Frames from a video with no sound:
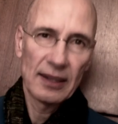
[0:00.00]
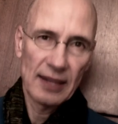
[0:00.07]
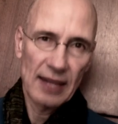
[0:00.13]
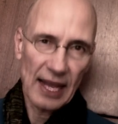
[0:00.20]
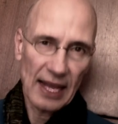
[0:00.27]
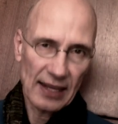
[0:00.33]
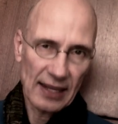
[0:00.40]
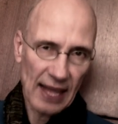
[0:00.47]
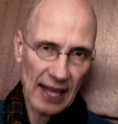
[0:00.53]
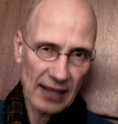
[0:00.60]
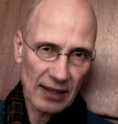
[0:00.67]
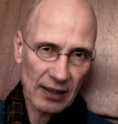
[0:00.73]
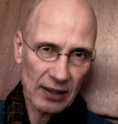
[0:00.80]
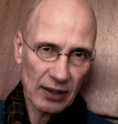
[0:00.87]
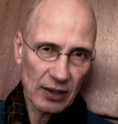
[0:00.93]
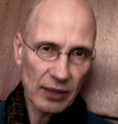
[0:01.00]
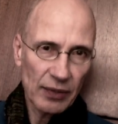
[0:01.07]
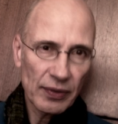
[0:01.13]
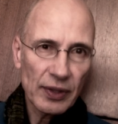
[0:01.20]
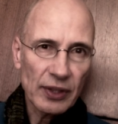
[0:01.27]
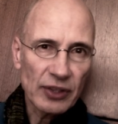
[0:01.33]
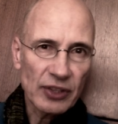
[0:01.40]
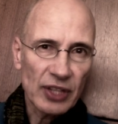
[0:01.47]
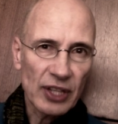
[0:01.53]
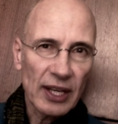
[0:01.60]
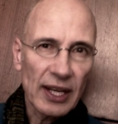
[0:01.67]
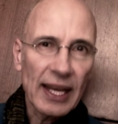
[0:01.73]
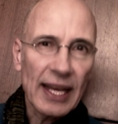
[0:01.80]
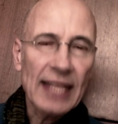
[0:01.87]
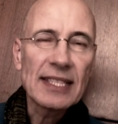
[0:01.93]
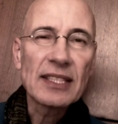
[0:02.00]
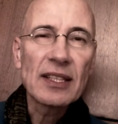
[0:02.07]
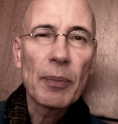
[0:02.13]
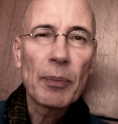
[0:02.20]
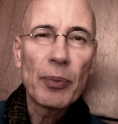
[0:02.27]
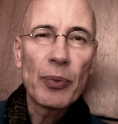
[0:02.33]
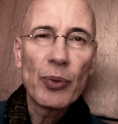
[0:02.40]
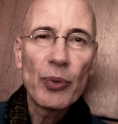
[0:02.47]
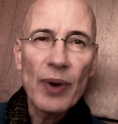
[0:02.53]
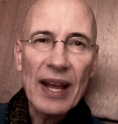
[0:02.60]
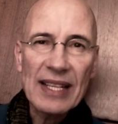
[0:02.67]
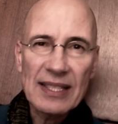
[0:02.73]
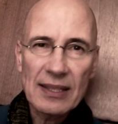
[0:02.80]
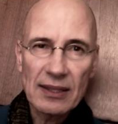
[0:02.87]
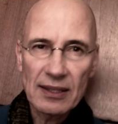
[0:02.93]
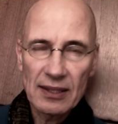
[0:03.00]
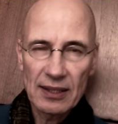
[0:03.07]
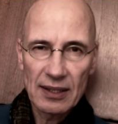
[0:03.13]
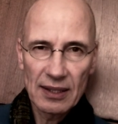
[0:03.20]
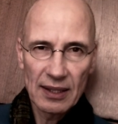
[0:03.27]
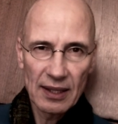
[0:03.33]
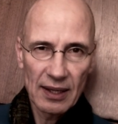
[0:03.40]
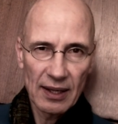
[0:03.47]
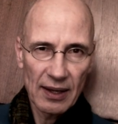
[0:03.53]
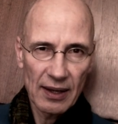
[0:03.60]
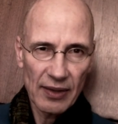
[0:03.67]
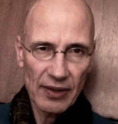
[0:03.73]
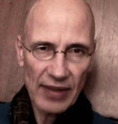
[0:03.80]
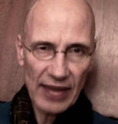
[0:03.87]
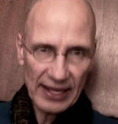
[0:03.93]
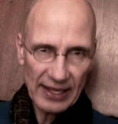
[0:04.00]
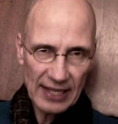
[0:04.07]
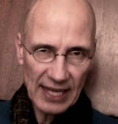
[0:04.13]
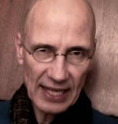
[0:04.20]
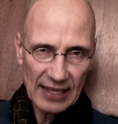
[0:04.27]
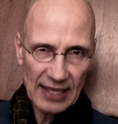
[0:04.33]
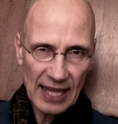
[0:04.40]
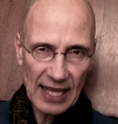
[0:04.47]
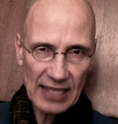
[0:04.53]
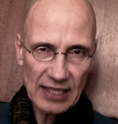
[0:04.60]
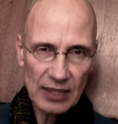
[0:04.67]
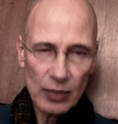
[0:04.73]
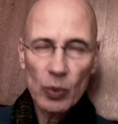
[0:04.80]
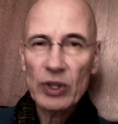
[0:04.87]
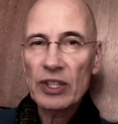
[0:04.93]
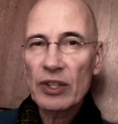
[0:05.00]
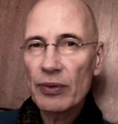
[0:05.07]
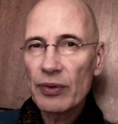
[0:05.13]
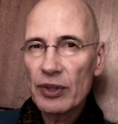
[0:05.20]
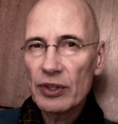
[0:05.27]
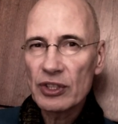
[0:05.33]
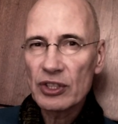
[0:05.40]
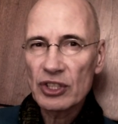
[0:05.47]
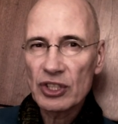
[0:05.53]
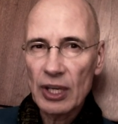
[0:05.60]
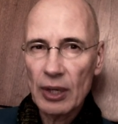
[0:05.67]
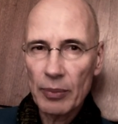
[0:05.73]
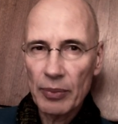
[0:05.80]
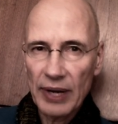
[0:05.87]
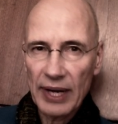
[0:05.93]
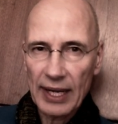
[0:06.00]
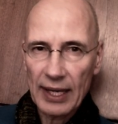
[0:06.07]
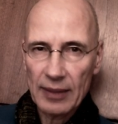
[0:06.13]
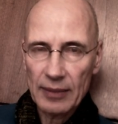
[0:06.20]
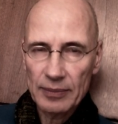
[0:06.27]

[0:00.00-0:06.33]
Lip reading: dictate the future. It is the present that dictates what the future shall bring.